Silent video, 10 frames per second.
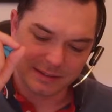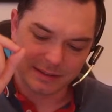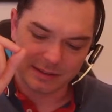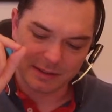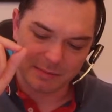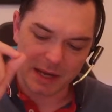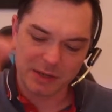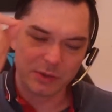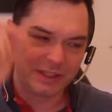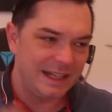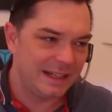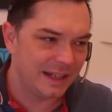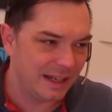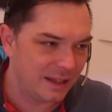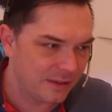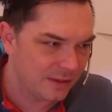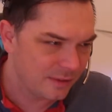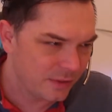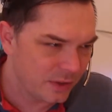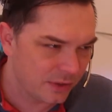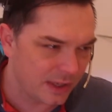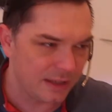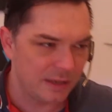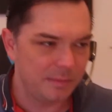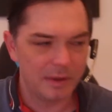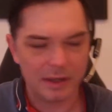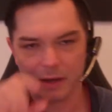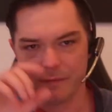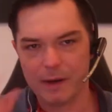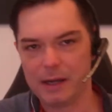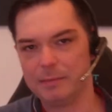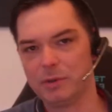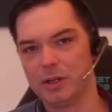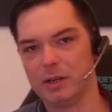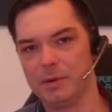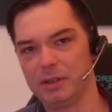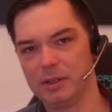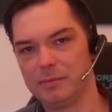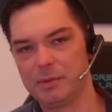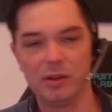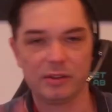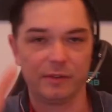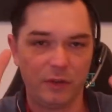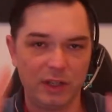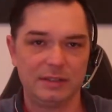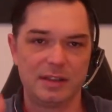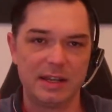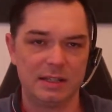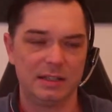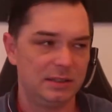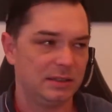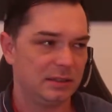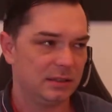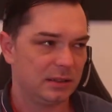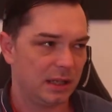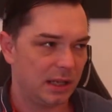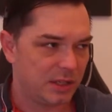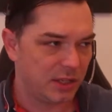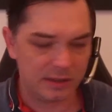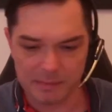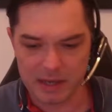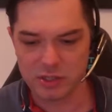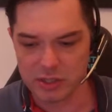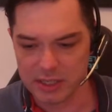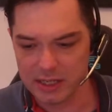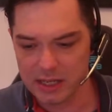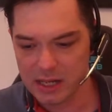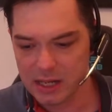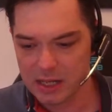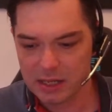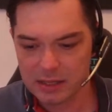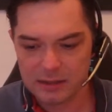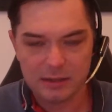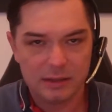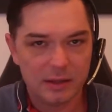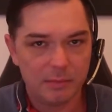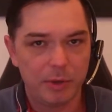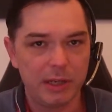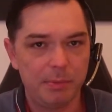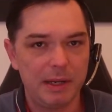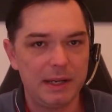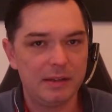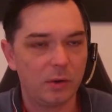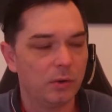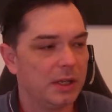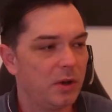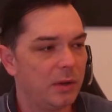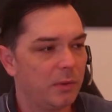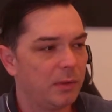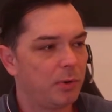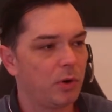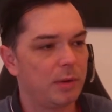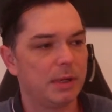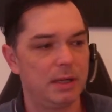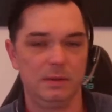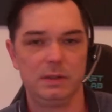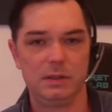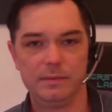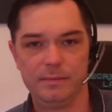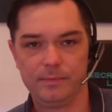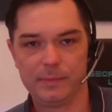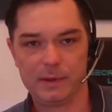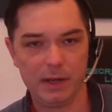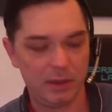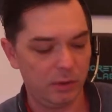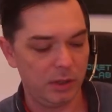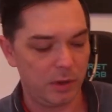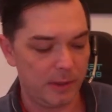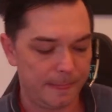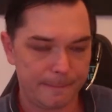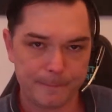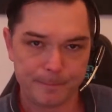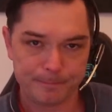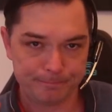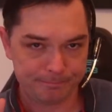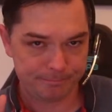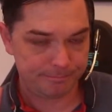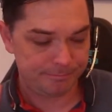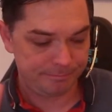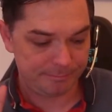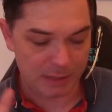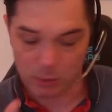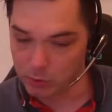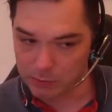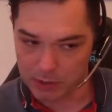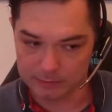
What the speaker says: minute details for you, Sandeep, while I'm talking about this. Because the first thing, and I just mentioned it, pretty please only learn one programming language, right? Only one. Only one.